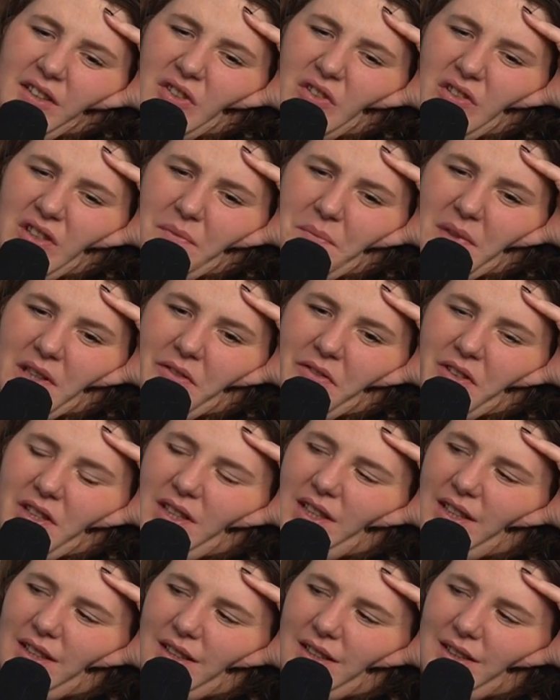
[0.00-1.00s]
No, I'm never
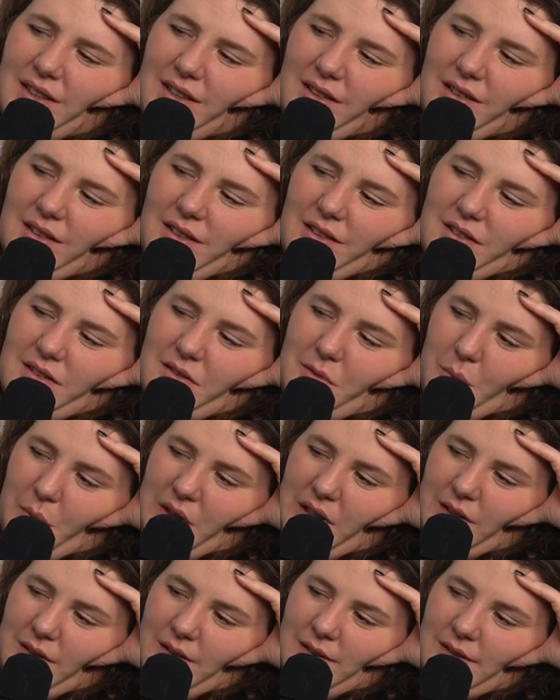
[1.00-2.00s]
like that. That's so weird.